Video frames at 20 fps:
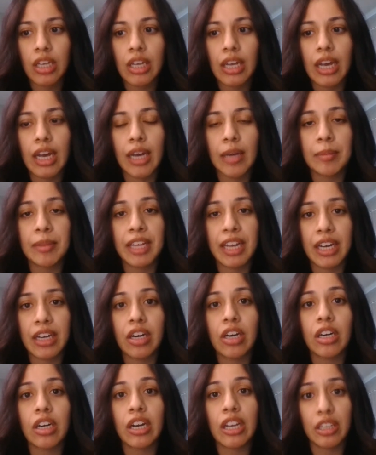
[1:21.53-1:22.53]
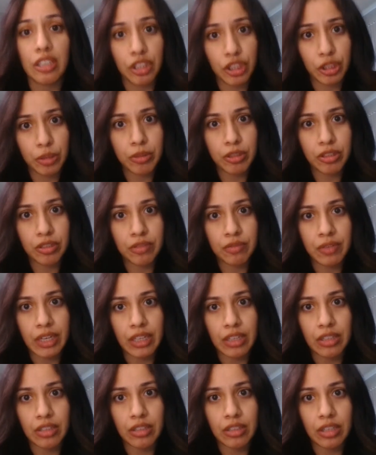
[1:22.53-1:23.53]
that are eligible to
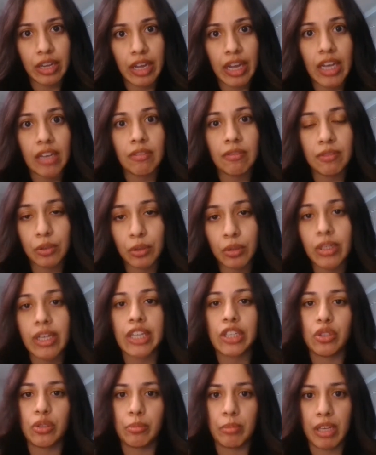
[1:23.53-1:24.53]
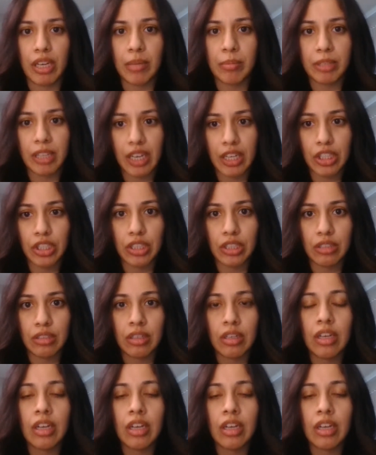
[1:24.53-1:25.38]
file a full H-1B application.